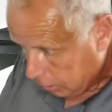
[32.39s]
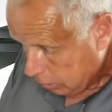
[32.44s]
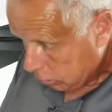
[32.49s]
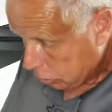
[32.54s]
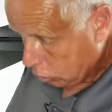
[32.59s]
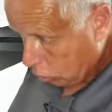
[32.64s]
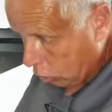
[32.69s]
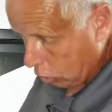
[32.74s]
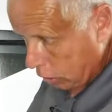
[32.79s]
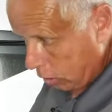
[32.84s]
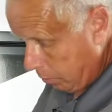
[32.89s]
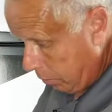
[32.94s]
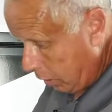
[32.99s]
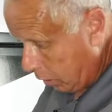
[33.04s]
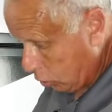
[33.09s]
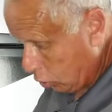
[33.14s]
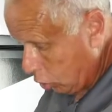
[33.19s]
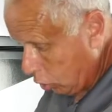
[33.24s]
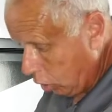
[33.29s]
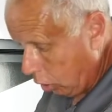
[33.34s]
it's only going to be
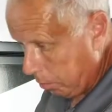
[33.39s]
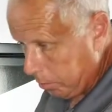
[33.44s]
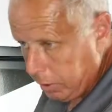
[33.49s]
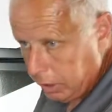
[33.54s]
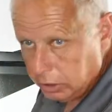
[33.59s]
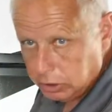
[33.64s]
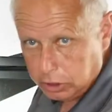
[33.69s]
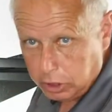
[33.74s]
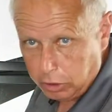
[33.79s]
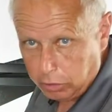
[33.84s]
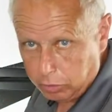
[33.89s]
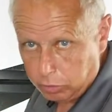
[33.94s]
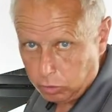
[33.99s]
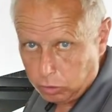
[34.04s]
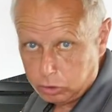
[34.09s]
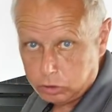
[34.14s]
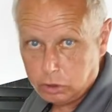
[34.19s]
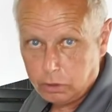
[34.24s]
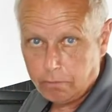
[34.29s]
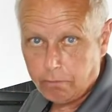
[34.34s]
on two little pins here. The
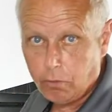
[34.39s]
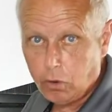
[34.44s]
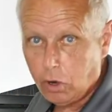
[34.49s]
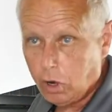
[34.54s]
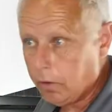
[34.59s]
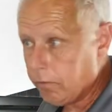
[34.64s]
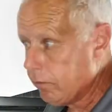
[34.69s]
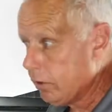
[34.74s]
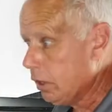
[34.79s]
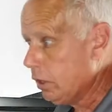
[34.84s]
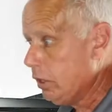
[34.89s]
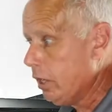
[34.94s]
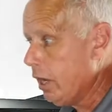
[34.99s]
door's going to fall off and get